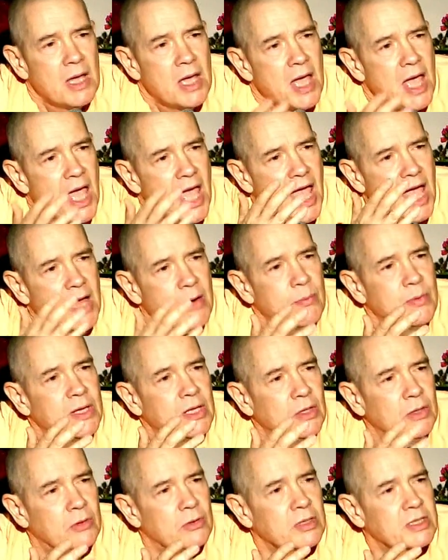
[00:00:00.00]
And we
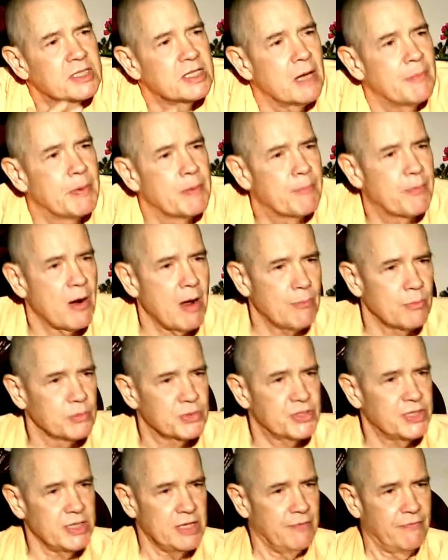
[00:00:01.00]
looked up, and Prabhupada was
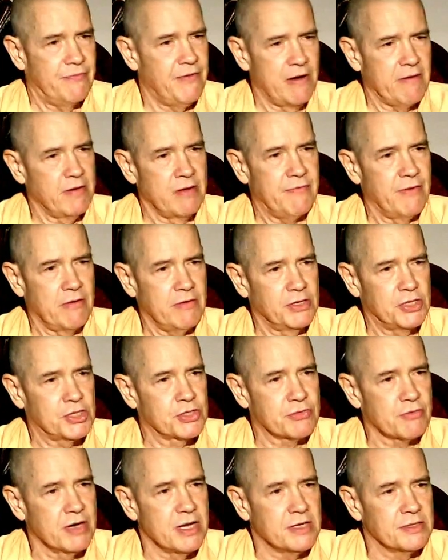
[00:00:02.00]
sitting very, very
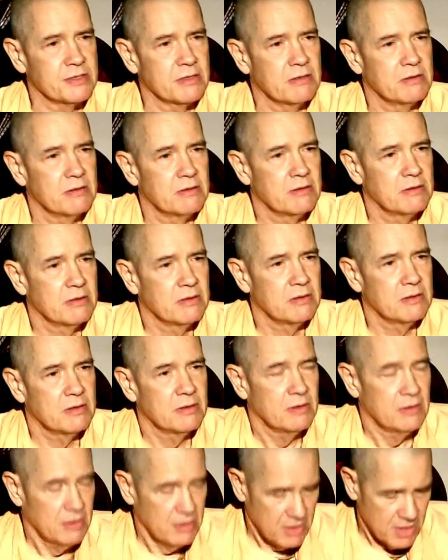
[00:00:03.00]
straight.
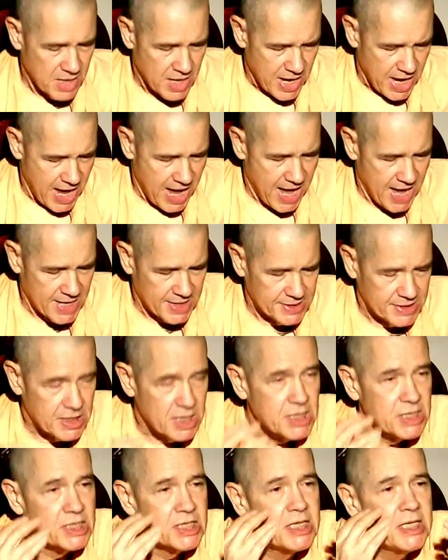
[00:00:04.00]
And
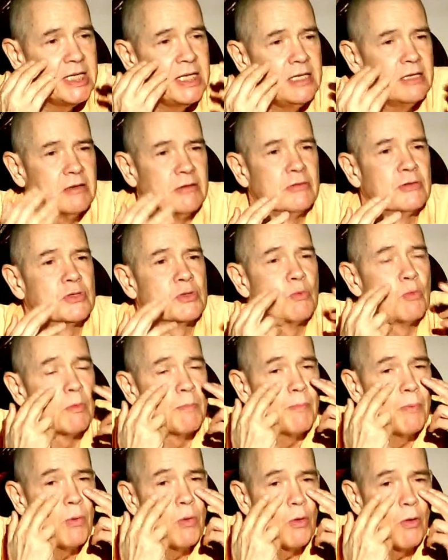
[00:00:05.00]
tears were
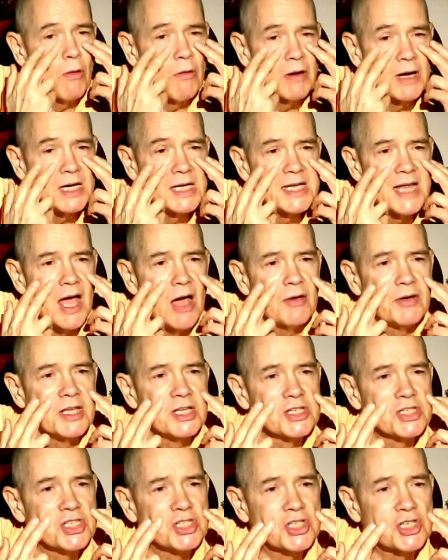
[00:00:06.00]
pouring down
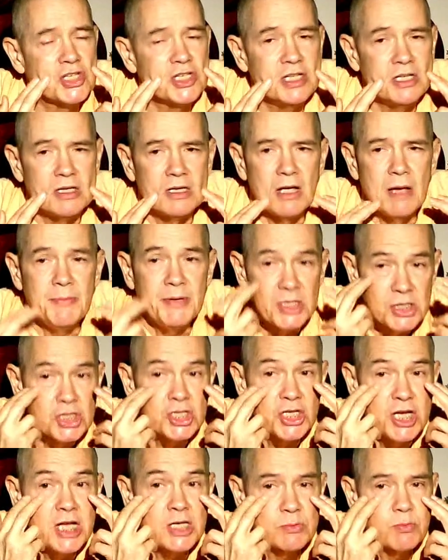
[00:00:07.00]
his cheek. I mean, his
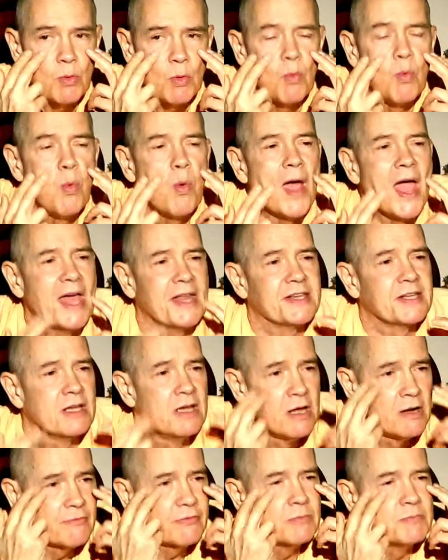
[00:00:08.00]
cheeks were wet
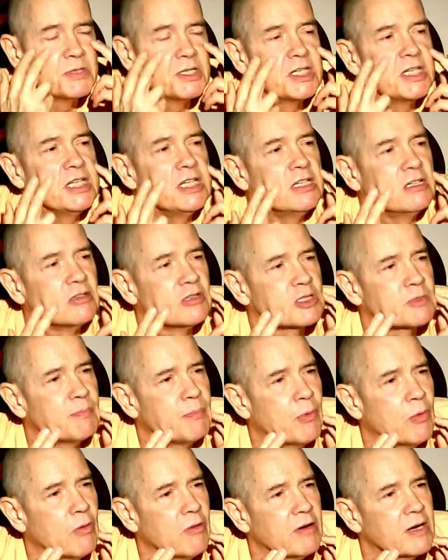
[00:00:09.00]
from tears
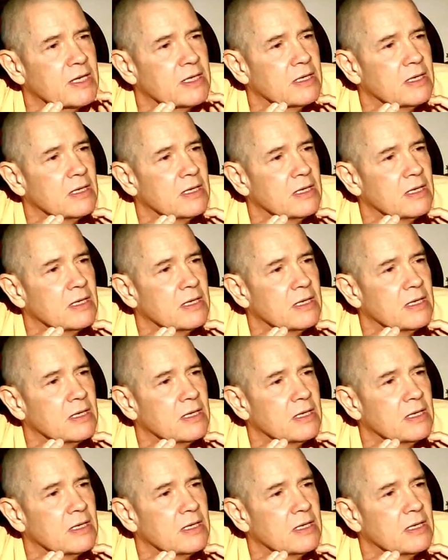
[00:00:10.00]
pouring,